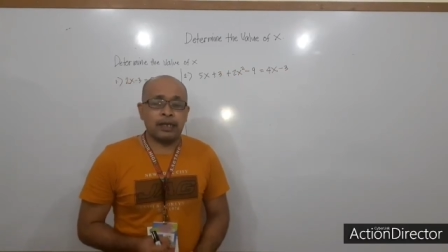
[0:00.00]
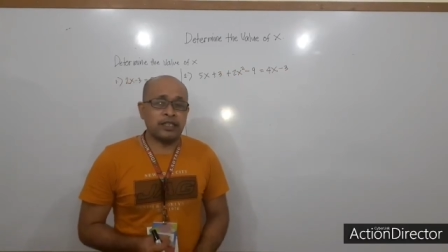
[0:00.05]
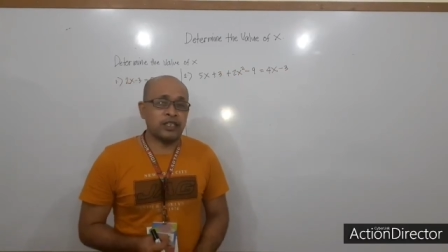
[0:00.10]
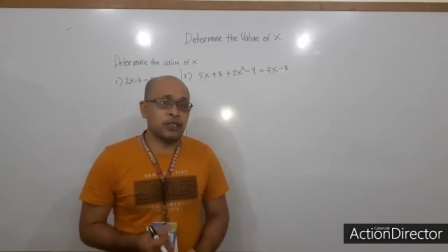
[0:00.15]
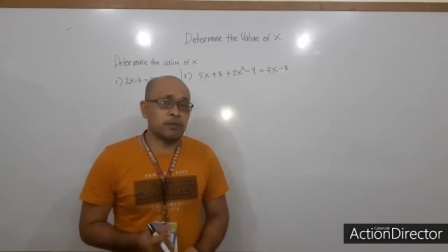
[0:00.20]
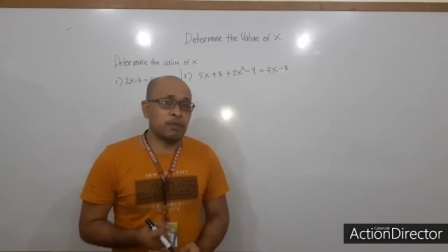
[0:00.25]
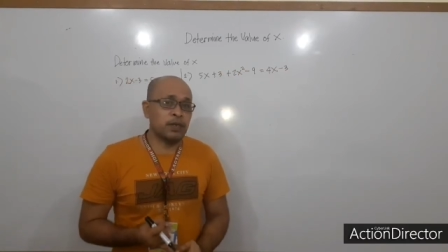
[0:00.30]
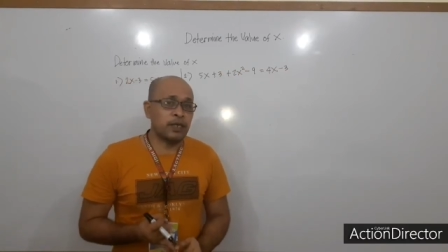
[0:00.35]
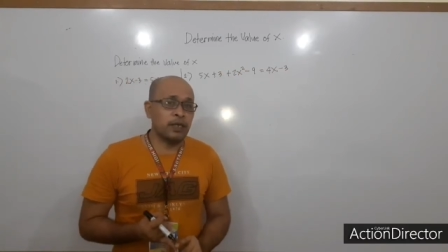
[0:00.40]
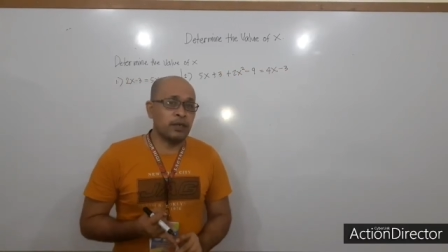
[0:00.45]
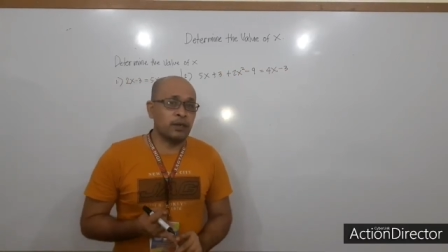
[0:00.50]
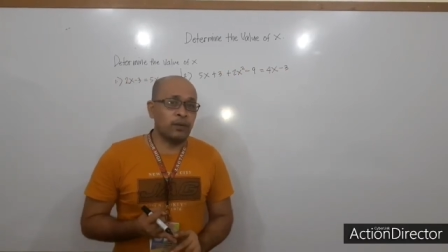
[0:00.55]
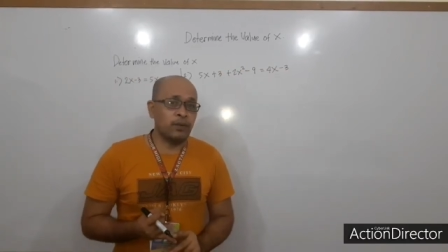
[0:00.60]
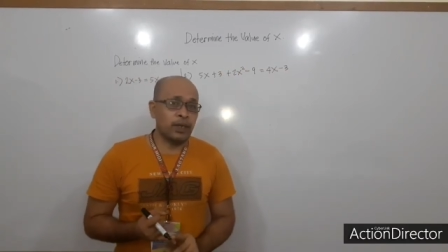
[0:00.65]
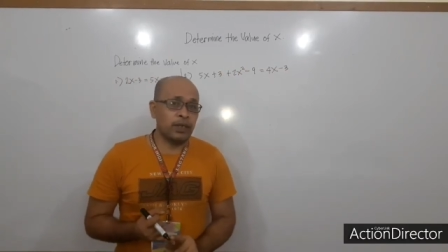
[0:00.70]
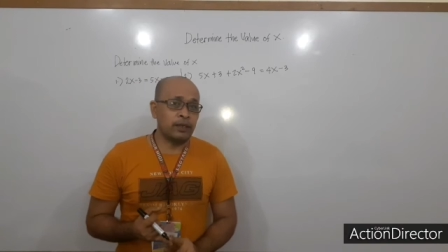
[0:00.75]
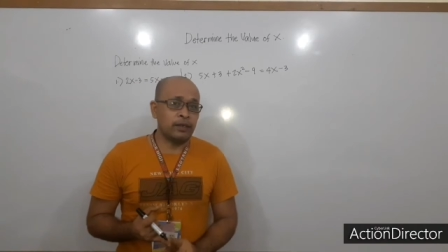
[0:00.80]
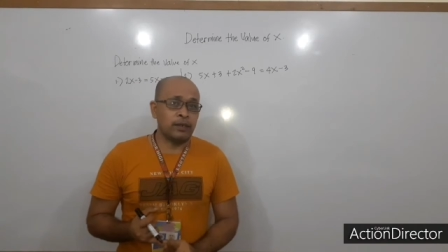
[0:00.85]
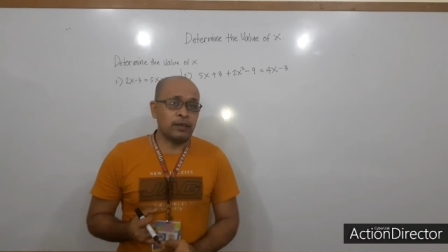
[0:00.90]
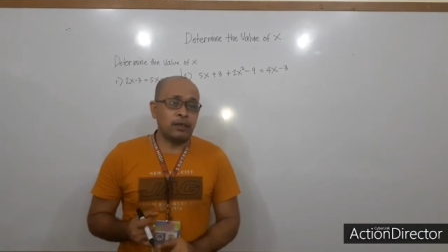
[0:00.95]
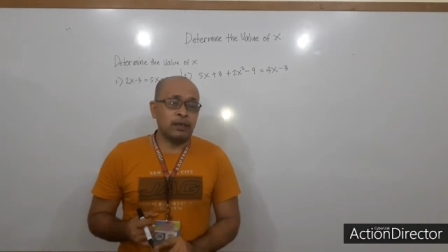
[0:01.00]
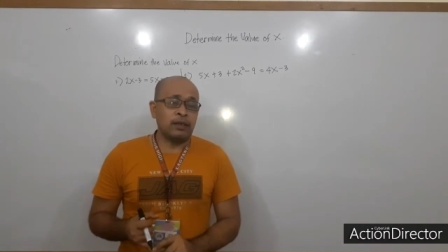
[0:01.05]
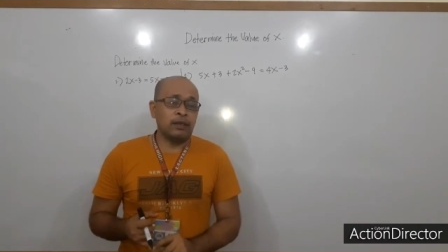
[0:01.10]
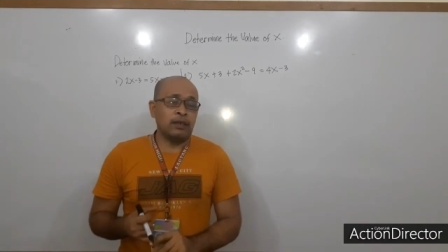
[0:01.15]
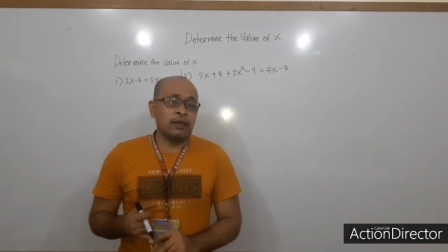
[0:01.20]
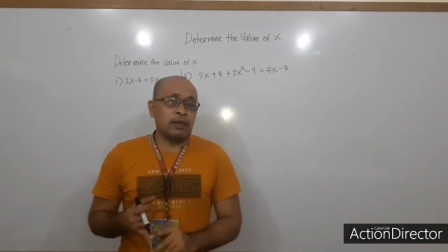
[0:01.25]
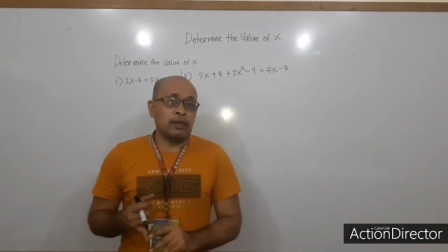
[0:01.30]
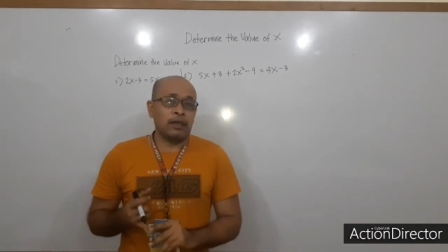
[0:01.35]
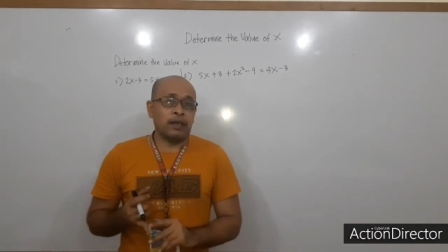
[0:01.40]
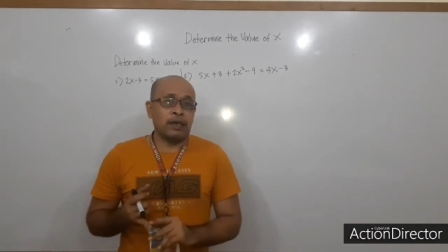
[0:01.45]
Let's begin with
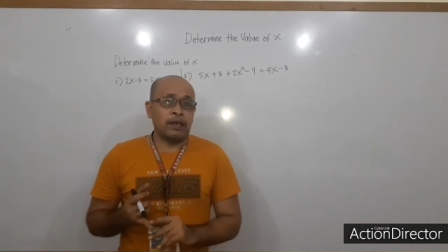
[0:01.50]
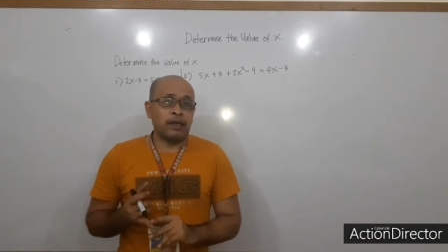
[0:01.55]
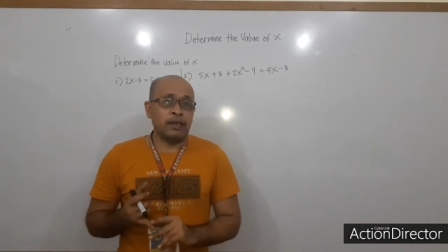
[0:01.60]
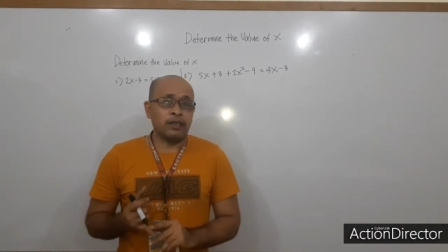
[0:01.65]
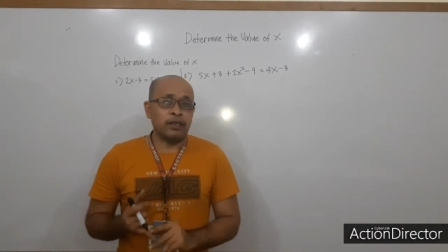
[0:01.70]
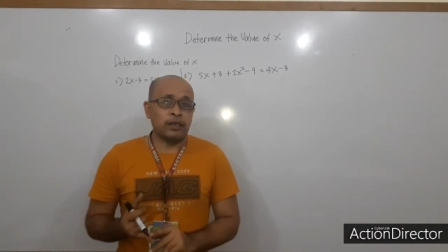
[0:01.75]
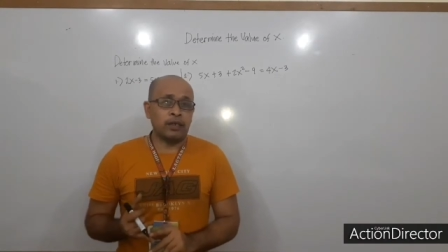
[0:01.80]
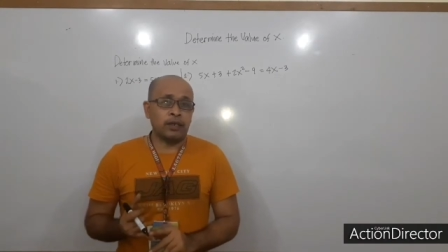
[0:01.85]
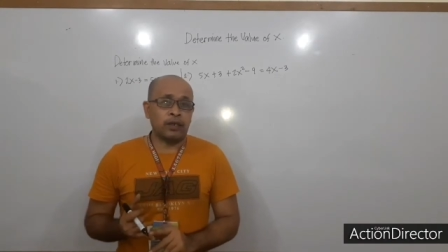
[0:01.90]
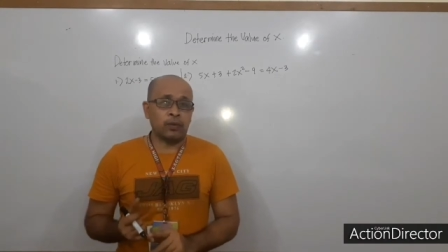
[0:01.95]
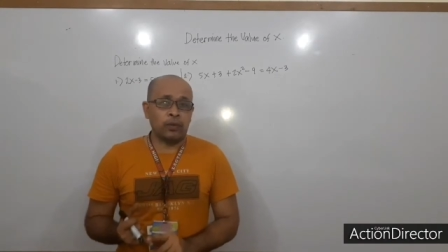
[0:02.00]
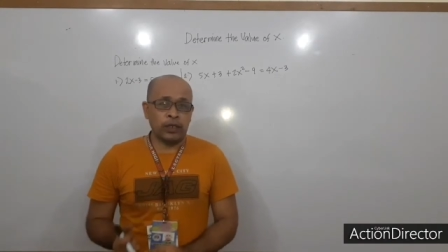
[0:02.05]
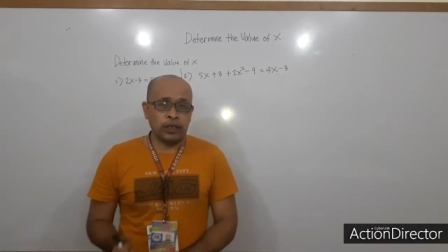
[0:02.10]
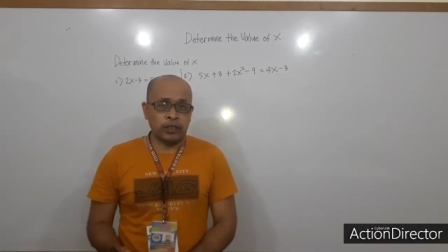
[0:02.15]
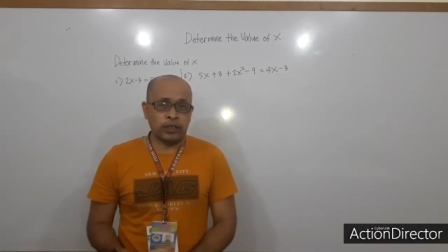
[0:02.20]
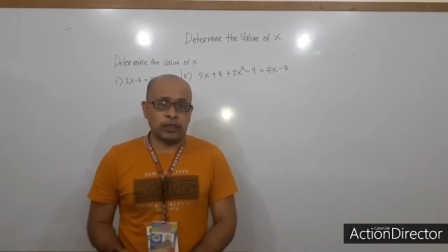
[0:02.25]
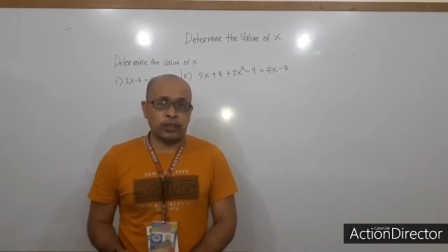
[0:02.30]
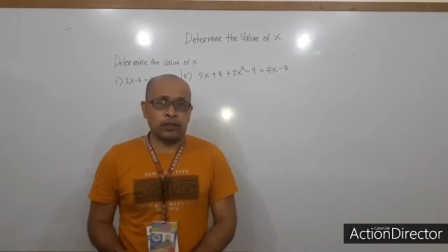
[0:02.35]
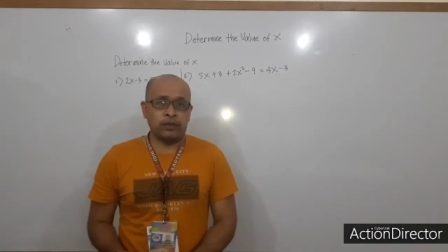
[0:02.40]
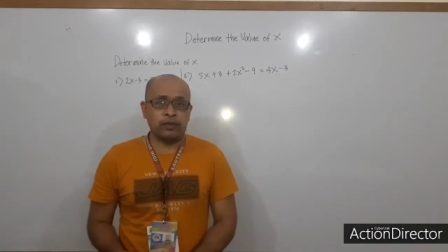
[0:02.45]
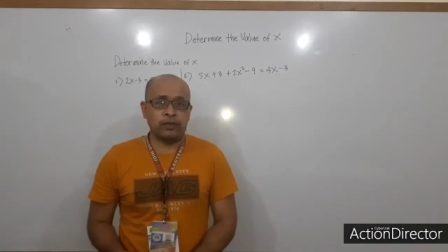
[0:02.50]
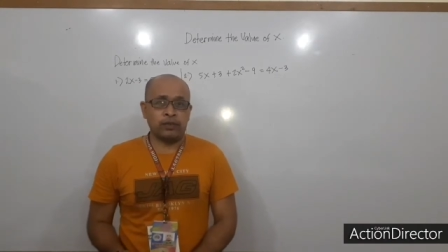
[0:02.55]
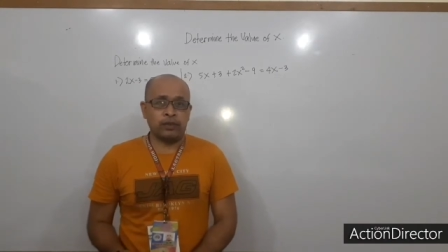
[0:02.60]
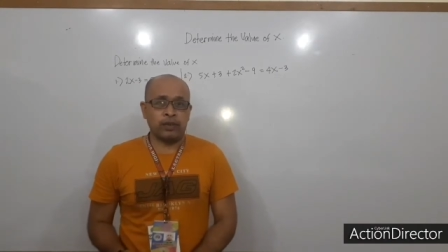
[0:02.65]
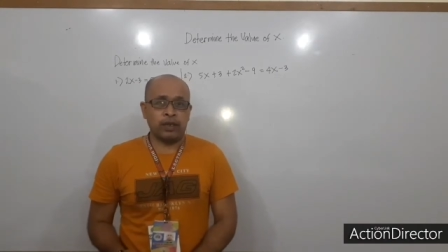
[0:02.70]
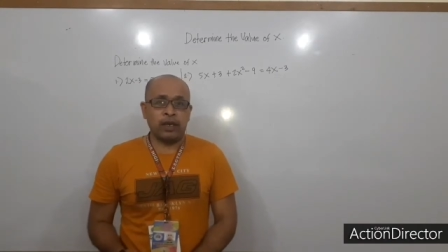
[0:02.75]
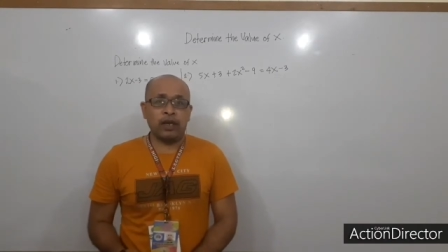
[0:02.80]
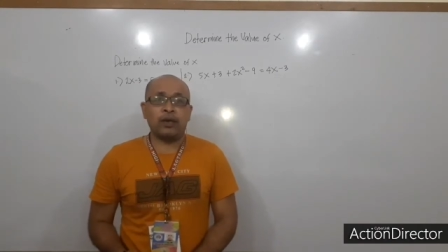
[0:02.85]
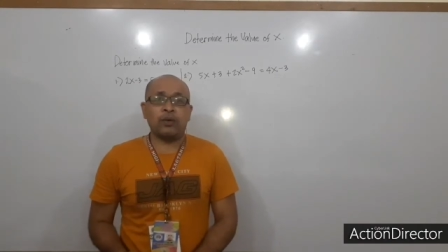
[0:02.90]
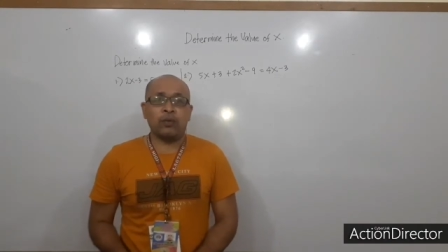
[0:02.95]
a linear equation
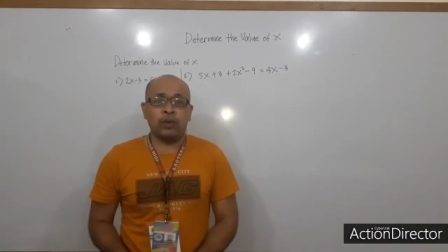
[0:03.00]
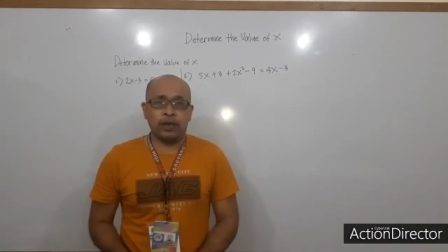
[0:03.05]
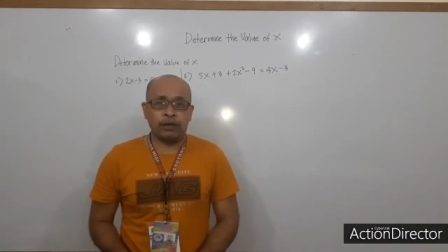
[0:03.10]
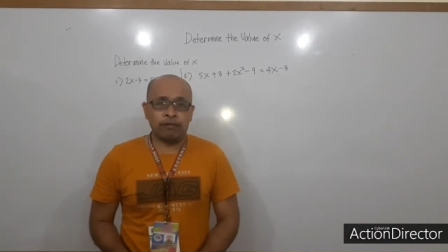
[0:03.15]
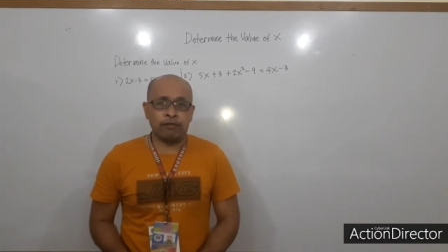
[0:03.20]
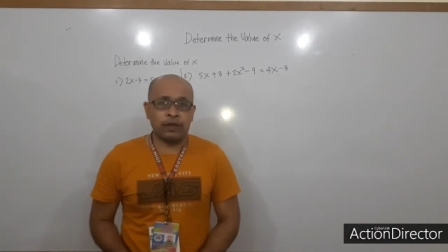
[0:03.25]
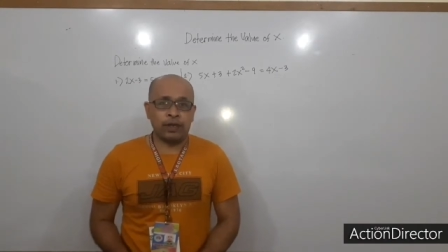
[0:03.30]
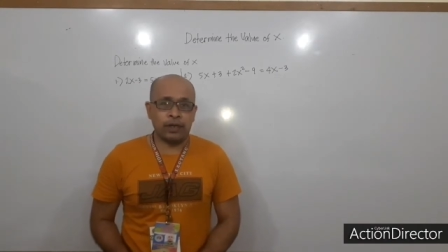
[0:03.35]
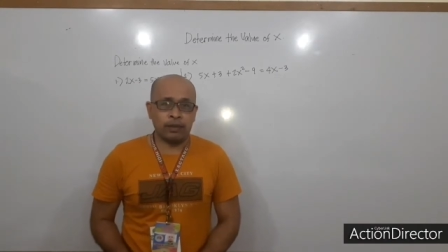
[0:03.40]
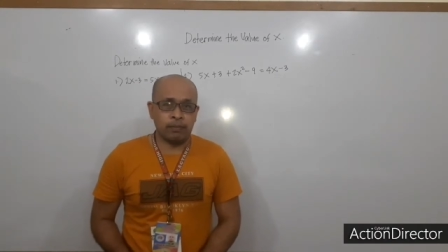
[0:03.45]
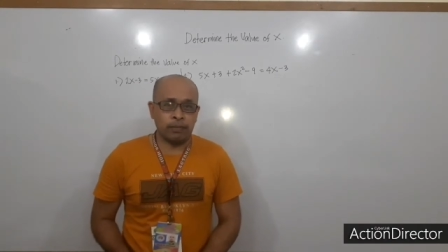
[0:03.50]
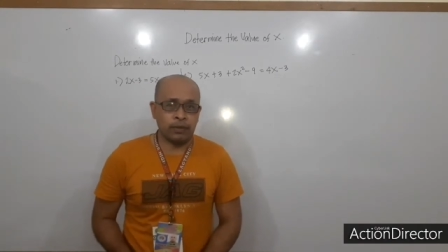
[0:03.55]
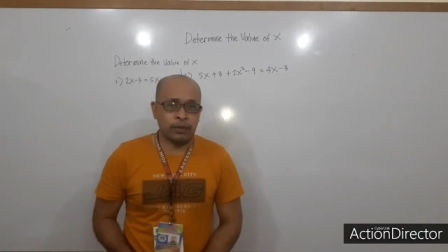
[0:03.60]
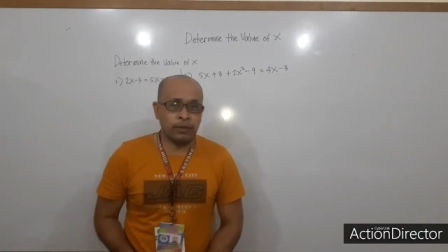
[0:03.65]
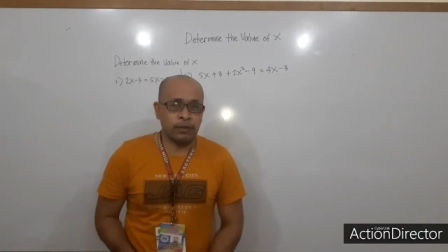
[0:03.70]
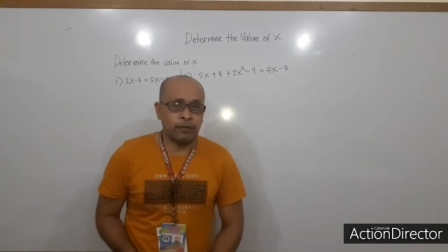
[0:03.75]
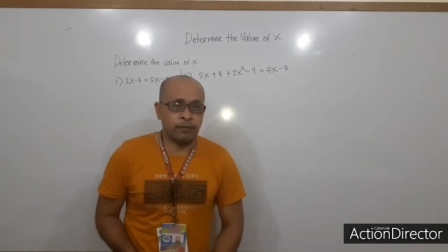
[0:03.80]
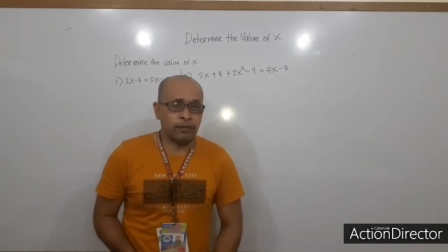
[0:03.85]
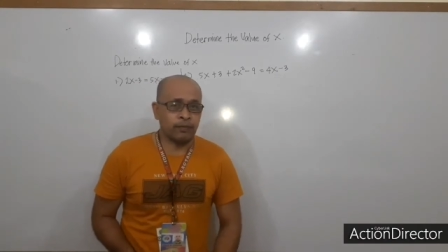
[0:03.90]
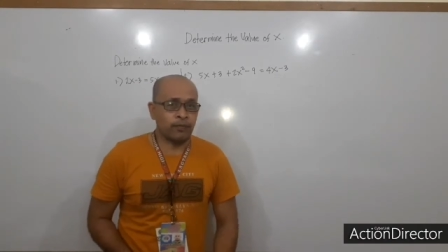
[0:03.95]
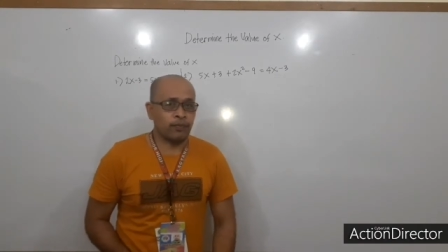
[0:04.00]
in one variable.